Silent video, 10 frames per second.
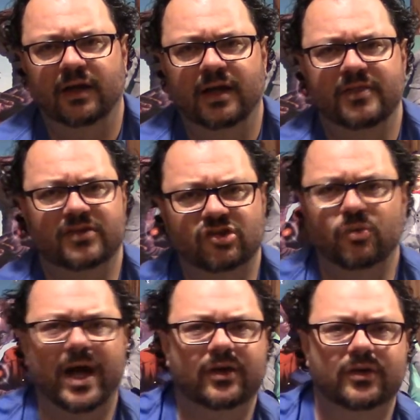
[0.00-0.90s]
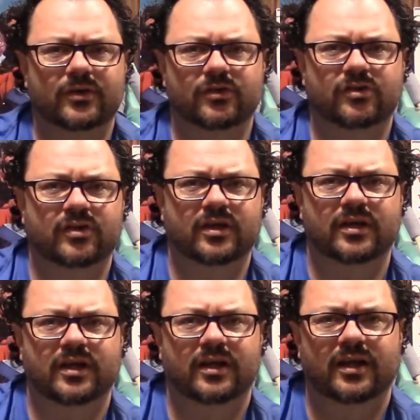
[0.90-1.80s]
The sweaters
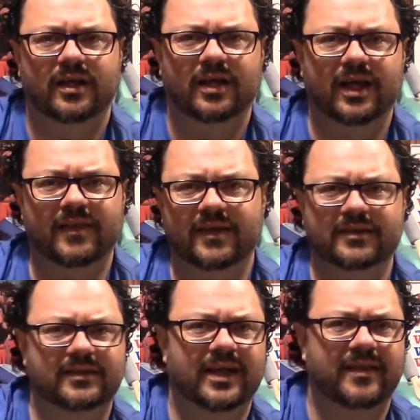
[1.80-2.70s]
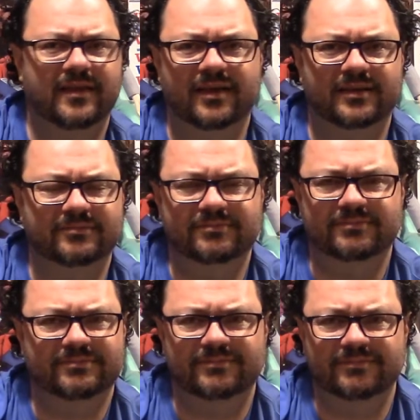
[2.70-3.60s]
and the and the
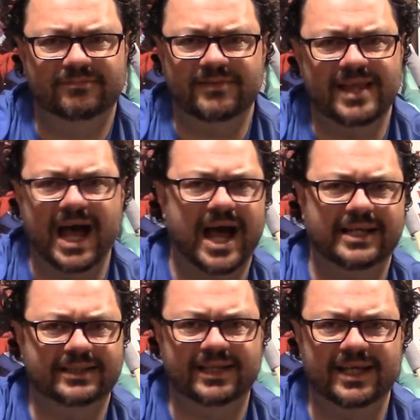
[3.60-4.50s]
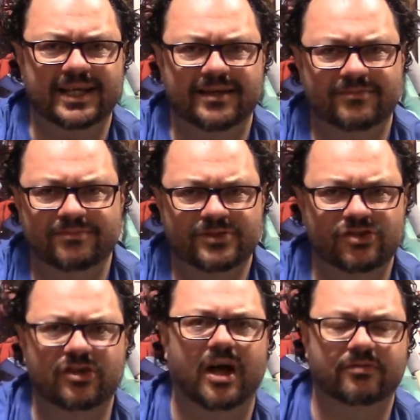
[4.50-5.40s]
non-kid
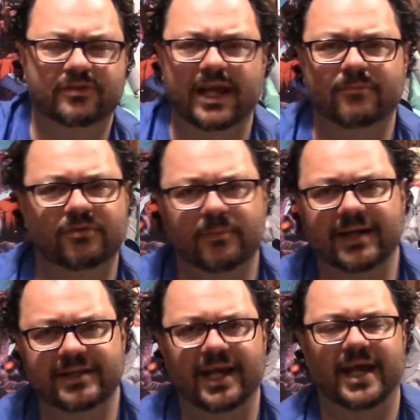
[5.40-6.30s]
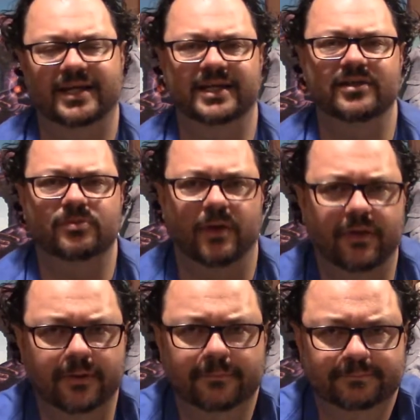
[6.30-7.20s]
stuff came from my dad and his mother.